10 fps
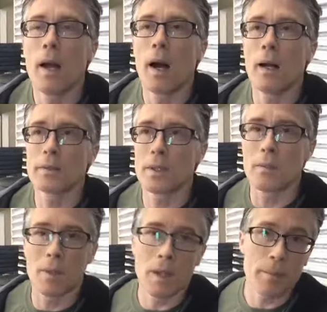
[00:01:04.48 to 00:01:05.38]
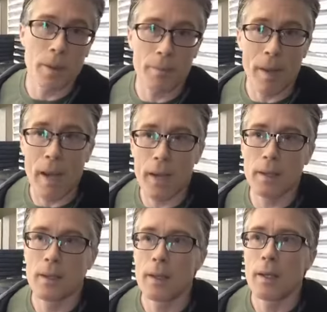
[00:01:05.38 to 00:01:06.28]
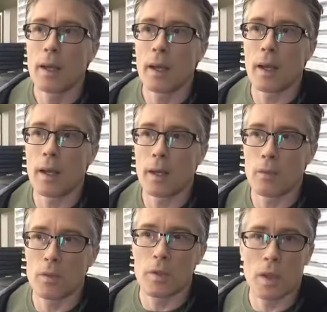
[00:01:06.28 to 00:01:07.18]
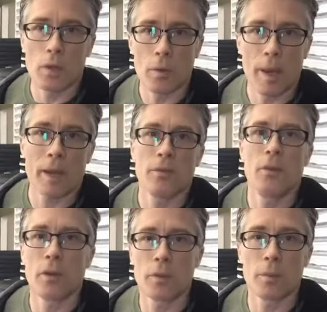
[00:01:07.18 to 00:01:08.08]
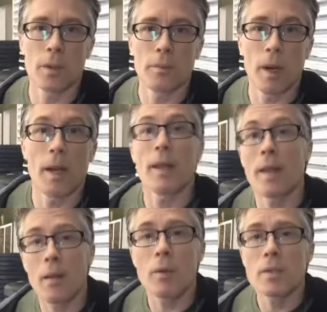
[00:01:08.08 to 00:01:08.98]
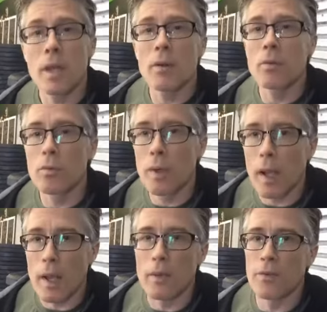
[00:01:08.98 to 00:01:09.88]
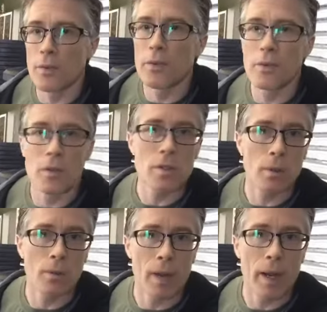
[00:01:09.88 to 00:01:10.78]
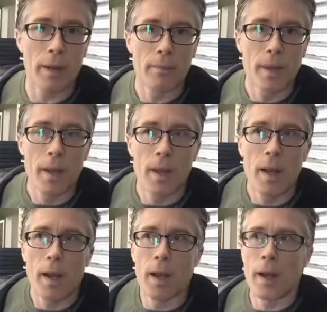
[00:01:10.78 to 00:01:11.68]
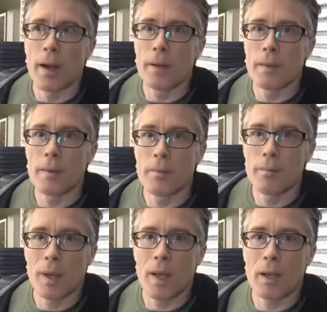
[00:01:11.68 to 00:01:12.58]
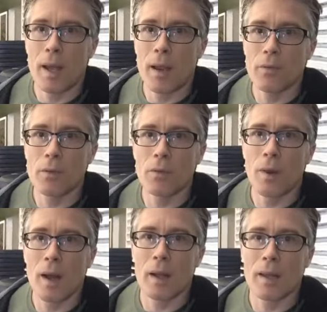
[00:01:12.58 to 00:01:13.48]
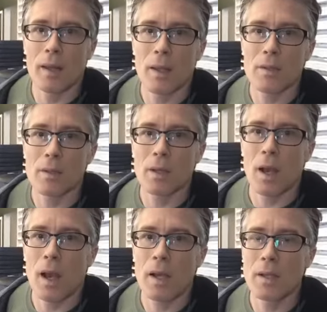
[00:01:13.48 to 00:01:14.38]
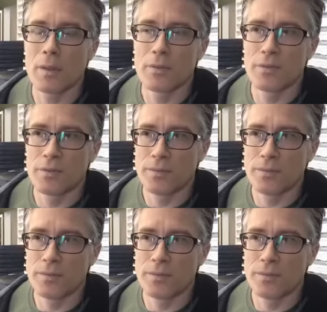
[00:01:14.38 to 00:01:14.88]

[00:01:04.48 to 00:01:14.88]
I'll send them an email back, and we'll just kind of go back and forth and bring them on. And that works out great for the first little while. But after a while, it gets kind of